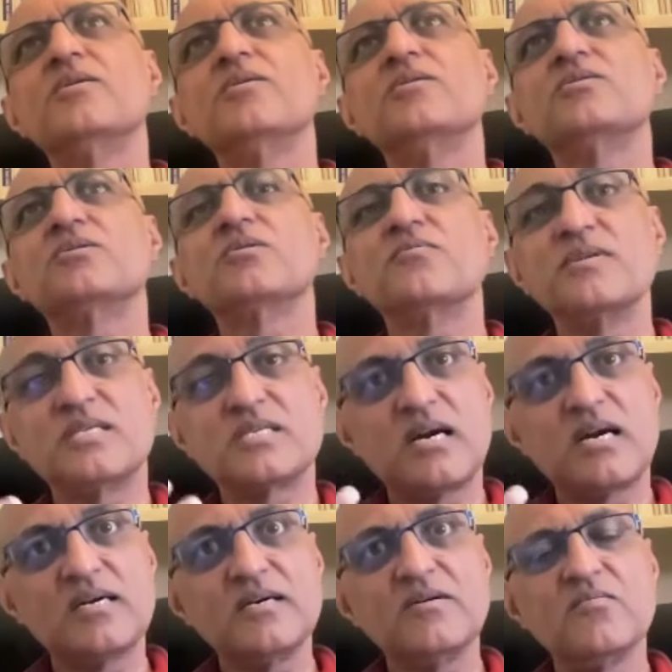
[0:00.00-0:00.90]
So we
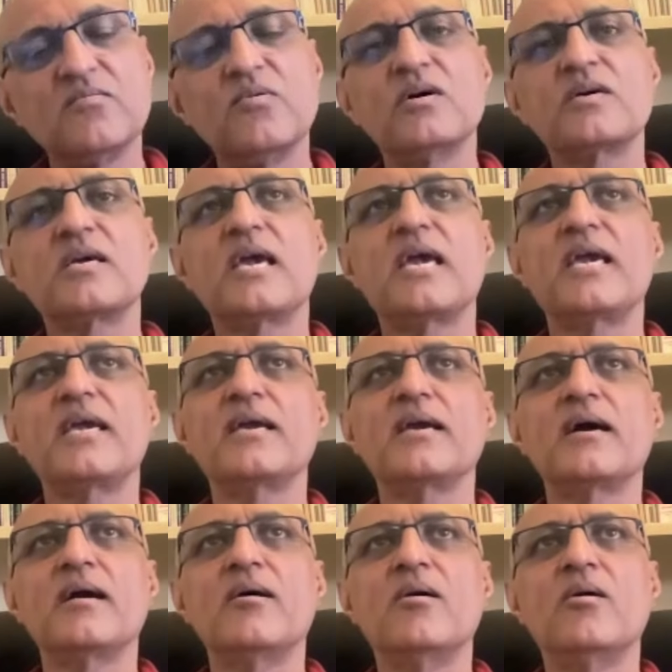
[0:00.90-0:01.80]
started
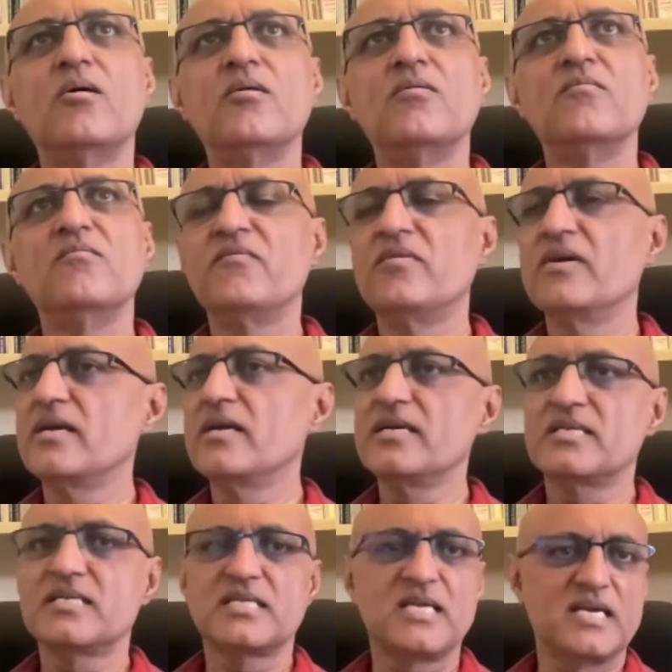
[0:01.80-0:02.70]
working on
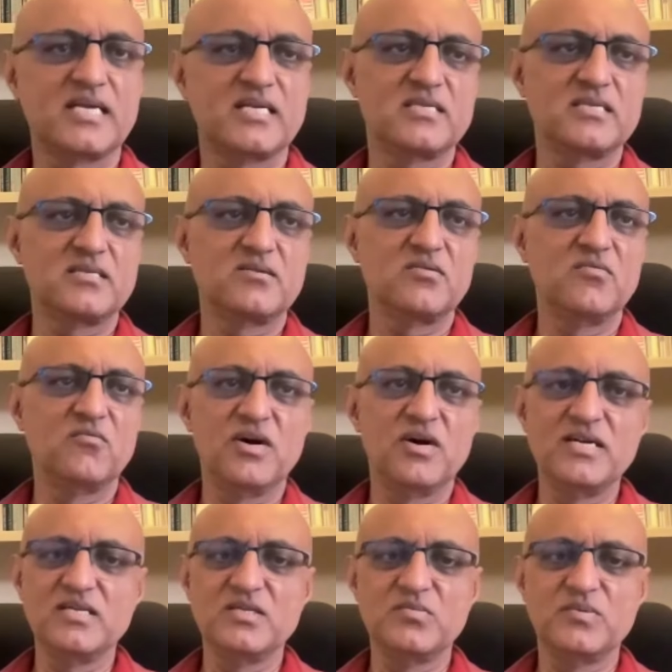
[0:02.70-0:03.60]
various things.
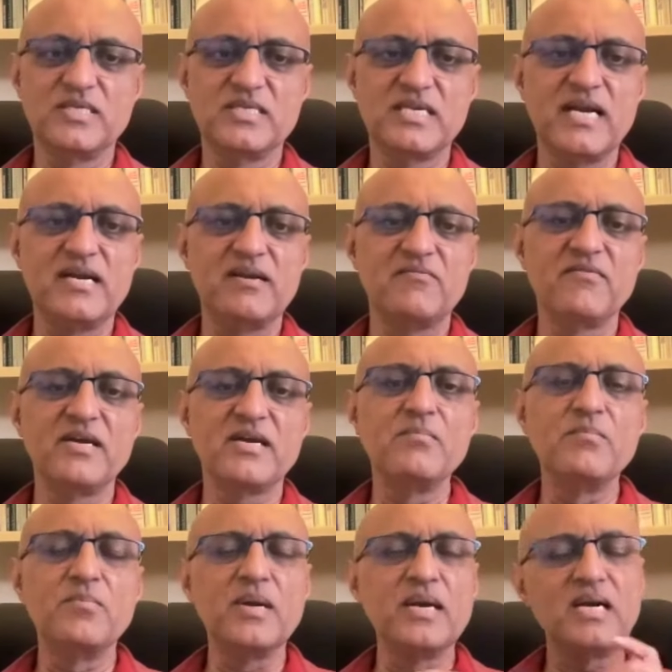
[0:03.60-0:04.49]
One is we said we
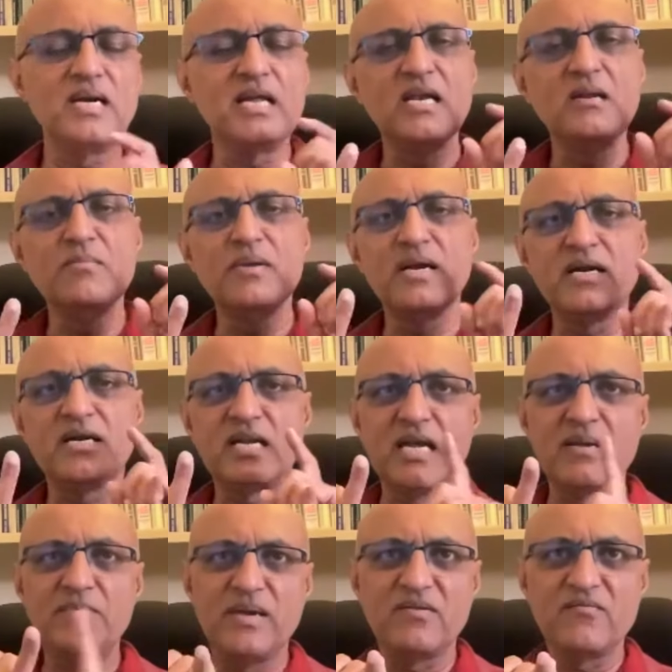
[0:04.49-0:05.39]
completely eliminate
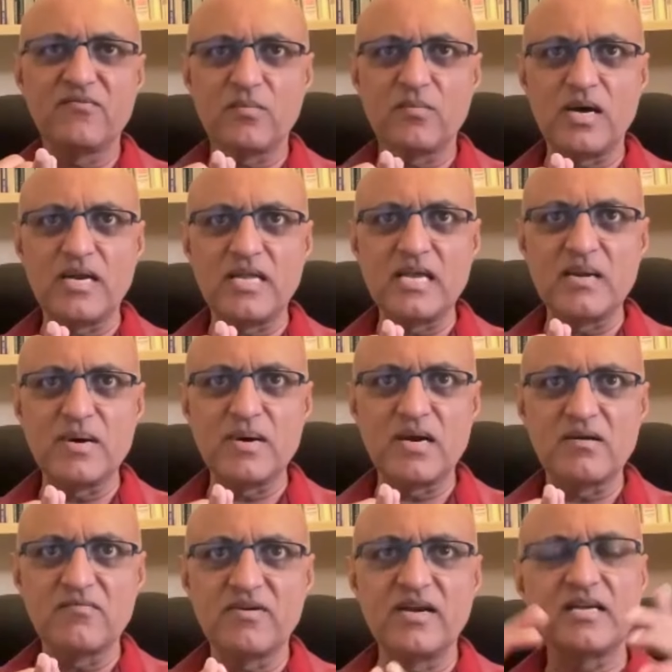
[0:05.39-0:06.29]
typing from our
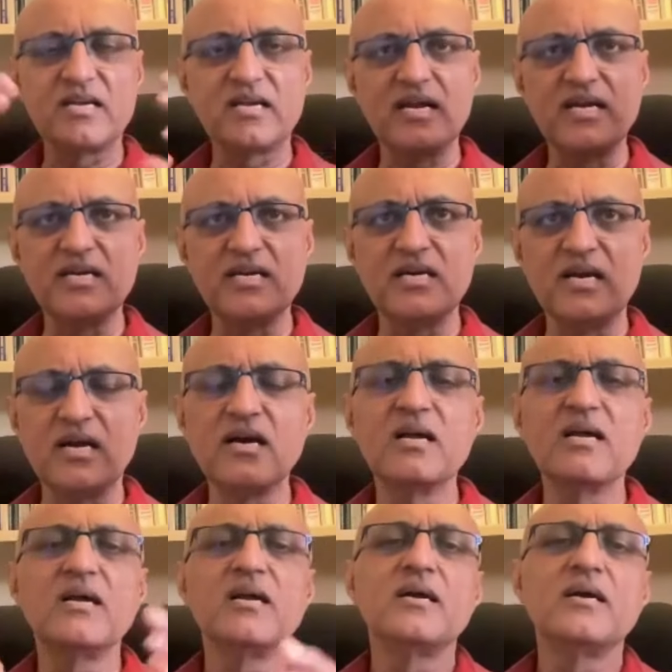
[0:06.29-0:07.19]
EMR. We had created
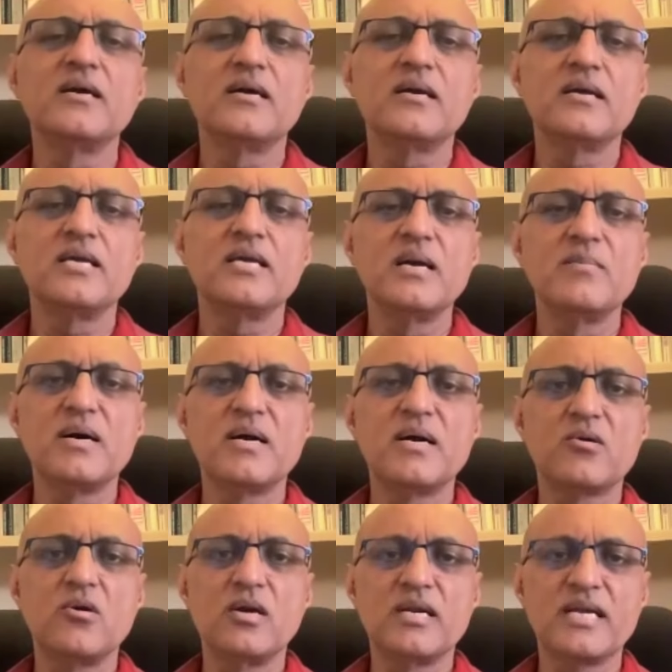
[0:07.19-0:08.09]
a
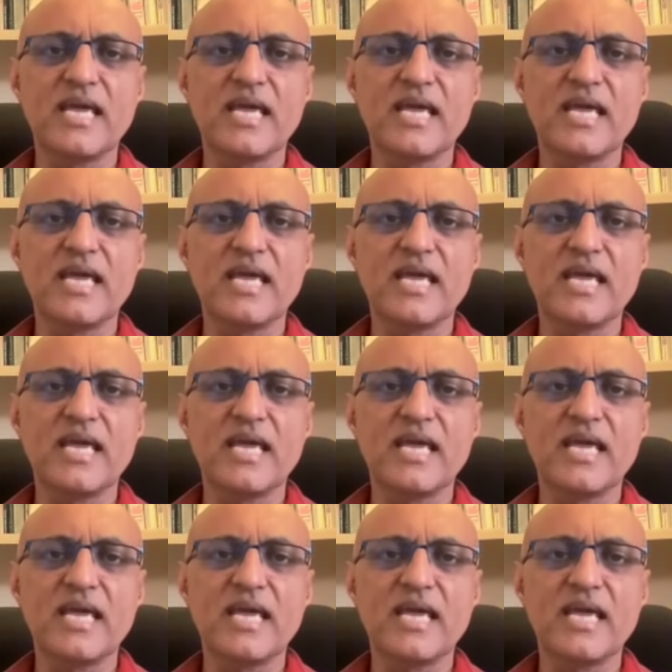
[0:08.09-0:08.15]
EMR called